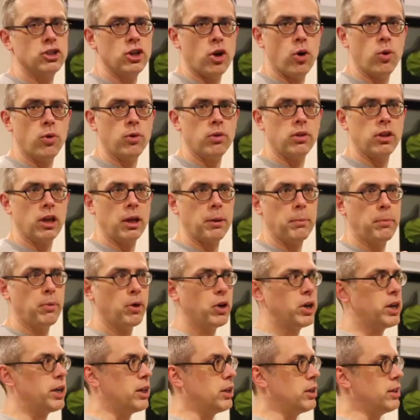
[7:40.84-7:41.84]
Don't like
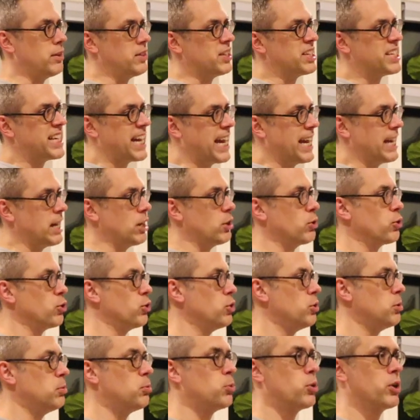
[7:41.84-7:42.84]
put it in the dining
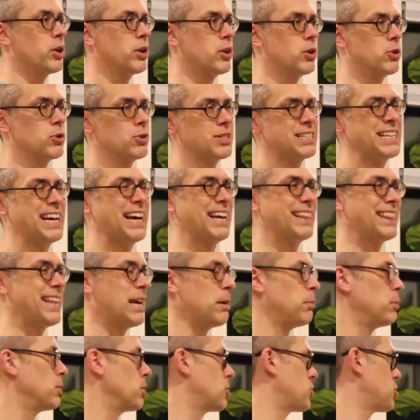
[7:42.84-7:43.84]
room where there's not
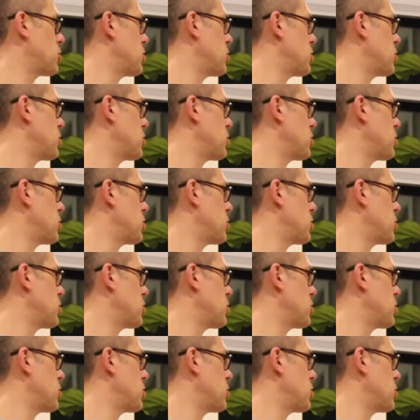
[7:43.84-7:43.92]
that much